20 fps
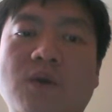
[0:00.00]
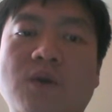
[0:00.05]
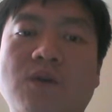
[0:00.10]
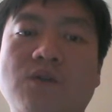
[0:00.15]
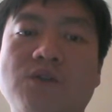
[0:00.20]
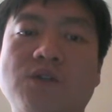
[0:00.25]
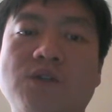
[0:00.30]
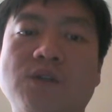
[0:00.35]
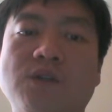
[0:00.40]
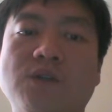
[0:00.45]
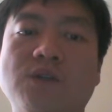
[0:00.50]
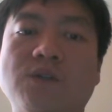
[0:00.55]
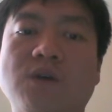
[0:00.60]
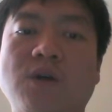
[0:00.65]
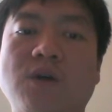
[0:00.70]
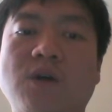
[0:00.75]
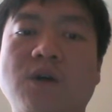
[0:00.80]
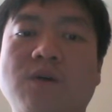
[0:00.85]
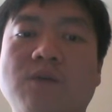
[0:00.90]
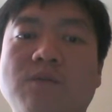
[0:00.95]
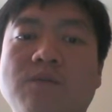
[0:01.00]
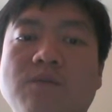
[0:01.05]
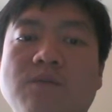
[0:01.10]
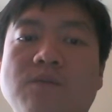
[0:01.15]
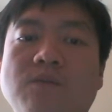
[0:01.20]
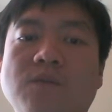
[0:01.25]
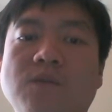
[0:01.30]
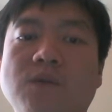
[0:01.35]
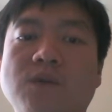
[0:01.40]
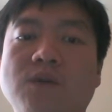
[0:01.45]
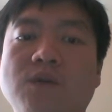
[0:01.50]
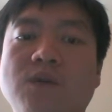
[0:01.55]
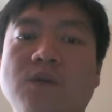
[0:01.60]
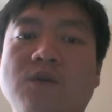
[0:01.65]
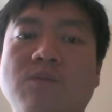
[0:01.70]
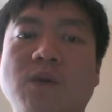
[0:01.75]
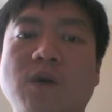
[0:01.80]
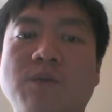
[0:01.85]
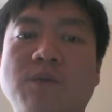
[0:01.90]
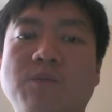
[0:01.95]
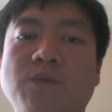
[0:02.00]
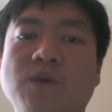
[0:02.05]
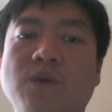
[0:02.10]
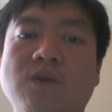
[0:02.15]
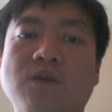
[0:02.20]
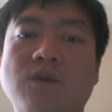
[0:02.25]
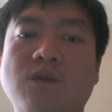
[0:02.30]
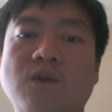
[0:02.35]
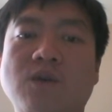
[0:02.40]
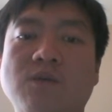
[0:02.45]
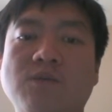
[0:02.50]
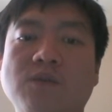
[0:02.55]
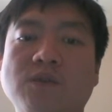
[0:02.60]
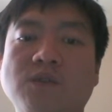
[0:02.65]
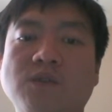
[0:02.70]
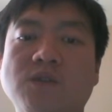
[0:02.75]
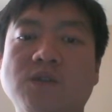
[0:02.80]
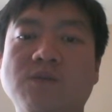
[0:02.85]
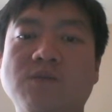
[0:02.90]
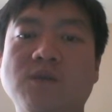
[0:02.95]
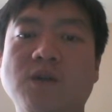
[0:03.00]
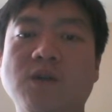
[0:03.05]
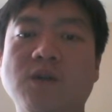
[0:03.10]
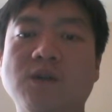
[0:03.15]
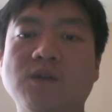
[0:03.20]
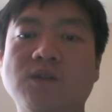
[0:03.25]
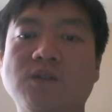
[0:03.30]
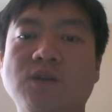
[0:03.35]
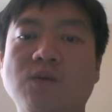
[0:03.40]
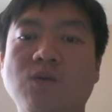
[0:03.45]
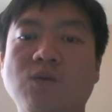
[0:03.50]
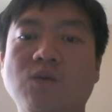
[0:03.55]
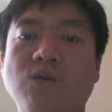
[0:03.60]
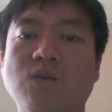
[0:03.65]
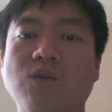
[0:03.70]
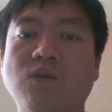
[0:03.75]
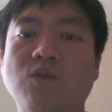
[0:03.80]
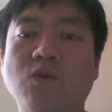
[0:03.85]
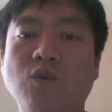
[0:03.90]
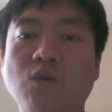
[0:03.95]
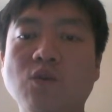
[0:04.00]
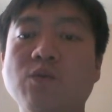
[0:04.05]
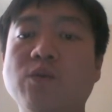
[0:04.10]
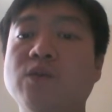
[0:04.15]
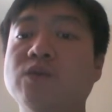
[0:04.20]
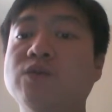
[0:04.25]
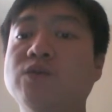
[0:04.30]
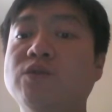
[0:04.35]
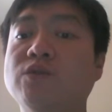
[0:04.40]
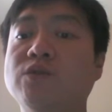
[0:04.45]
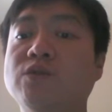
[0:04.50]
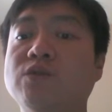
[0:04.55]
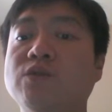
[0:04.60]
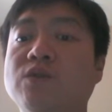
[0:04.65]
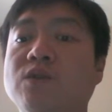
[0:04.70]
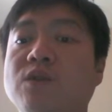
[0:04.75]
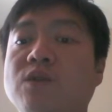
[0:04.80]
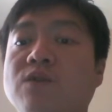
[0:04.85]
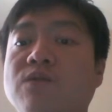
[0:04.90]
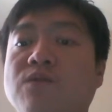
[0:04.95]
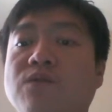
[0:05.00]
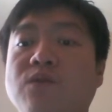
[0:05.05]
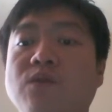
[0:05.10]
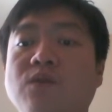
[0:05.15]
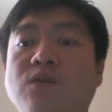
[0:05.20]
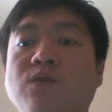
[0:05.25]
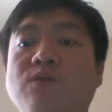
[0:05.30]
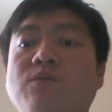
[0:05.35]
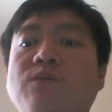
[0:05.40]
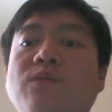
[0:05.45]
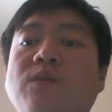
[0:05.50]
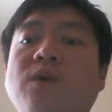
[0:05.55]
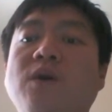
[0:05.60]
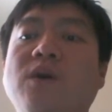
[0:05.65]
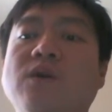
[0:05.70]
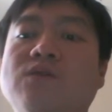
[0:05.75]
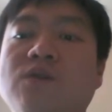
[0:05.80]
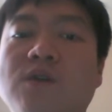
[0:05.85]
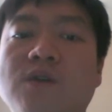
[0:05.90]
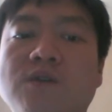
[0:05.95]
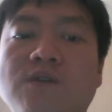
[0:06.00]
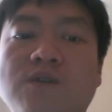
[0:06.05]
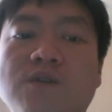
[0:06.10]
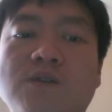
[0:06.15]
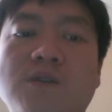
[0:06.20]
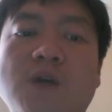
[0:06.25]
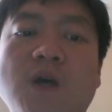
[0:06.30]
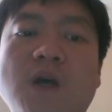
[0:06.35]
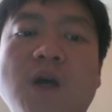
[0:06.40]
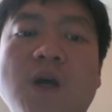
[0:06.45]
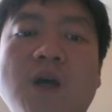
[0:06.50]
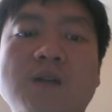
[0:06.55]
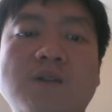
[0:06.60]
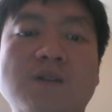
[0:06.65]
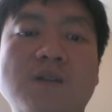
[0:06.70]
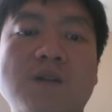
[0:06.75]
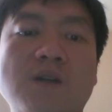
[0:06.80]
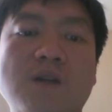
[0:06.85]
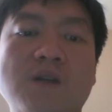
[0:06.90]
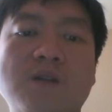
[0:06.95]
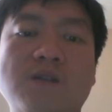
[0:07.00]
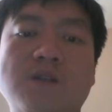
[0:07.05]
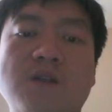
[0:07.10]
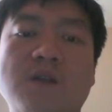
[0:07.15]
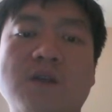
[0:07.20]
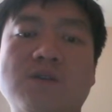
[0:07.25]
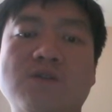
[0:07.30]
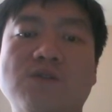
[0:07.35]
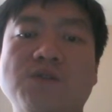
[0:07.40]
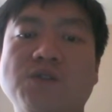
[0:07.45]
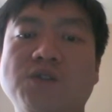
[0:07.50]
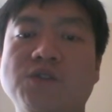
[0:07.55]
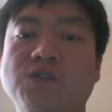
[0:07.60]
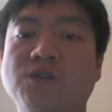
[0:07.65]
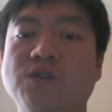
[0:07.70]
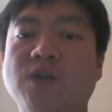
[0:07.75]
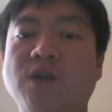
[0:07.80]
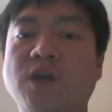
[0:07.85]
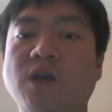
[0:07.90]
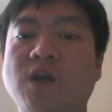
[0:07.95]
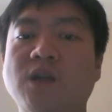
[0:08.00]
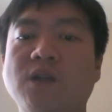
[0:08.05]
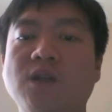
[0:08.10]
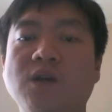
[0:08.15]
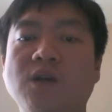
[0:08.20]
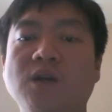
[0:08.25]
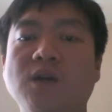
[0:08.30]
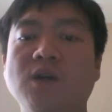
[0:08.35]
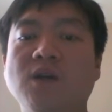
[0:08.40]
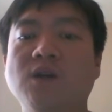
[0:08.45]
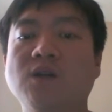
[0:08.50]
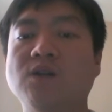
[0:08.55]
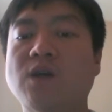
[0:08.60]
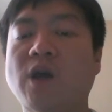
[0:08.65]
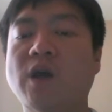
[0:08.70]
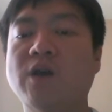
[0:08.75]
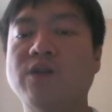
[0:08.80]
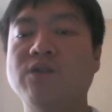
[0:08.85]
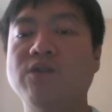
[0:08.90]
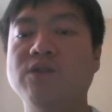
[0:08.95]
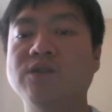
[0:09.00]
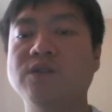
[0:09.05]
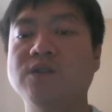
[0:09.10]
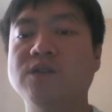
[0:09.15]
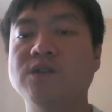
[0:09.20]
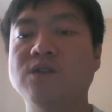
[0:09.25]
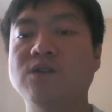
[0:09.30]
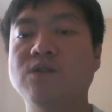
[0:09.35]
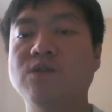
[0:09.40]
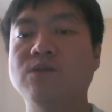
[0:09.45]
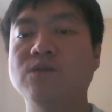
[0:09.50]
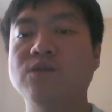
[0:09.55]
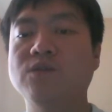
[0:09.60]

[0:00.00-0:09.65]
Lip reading: which is it might be the comprehensive data set or corpus to learn from, as well as a test data set to ensure that the accuracy of